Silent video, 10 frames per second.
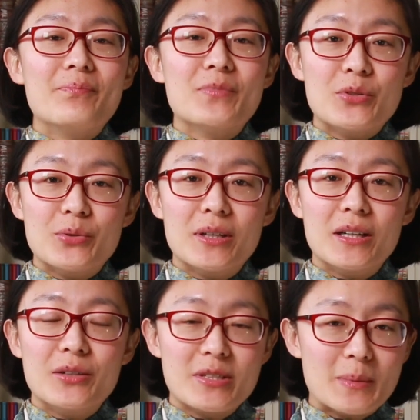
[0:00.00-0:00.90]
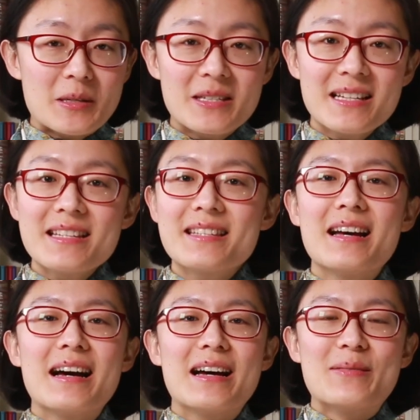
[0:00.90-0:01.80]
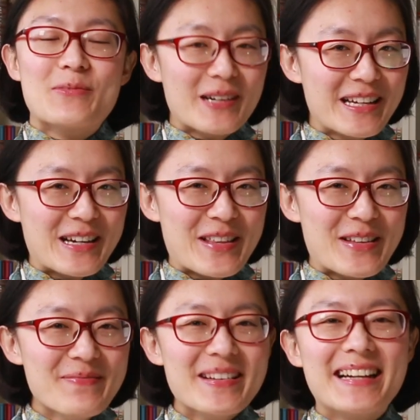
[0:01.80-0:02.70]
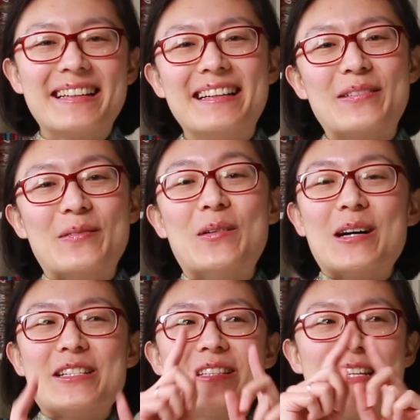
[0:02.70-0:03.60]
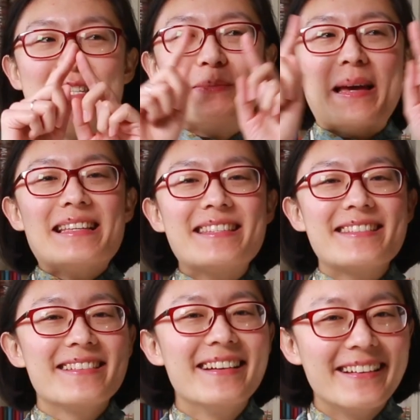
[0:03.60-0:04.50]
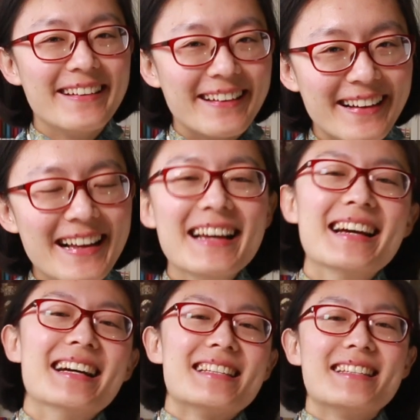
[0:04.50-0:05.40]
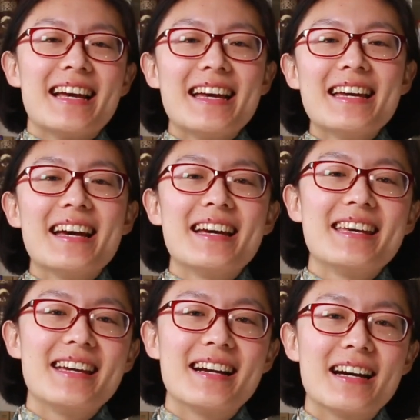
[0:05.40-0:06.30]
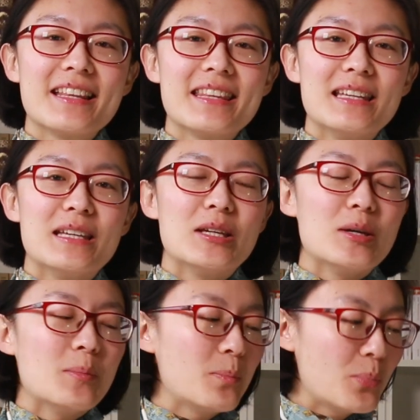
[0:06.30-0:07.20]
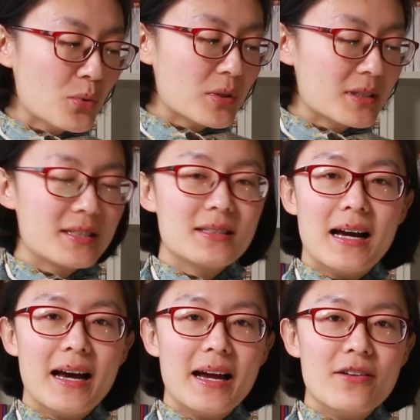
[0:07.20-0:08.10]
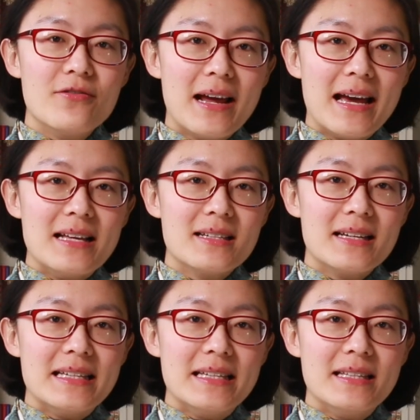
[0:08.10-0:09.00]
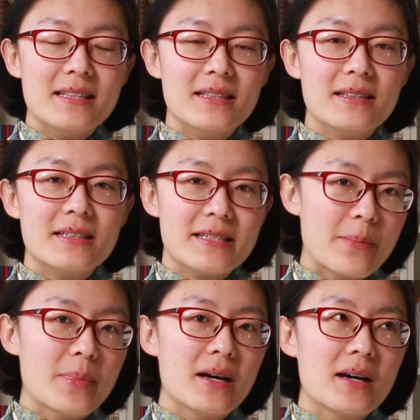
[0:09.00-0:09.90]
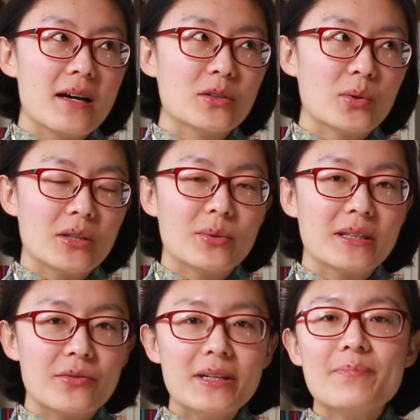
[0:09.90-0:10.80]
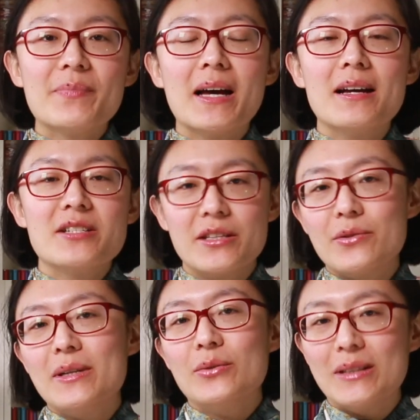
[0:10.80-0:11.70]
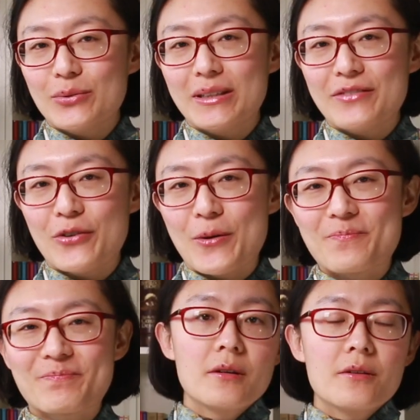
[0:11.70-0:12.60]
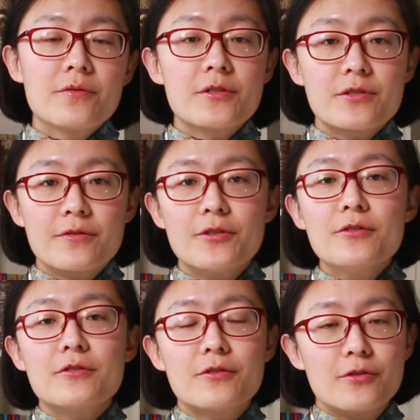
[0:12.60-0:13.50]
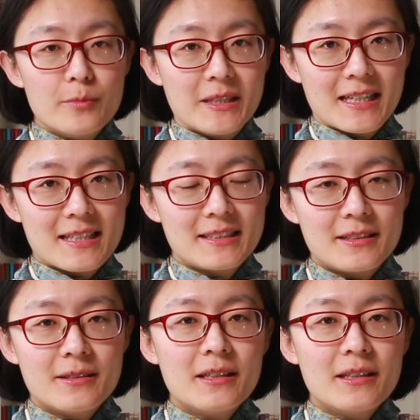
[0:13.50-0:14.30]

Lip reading: your responses. I'm working on them. Watch this space. Today, here are the books I read in December 2023 and January 2024. First of all, Gormenghast.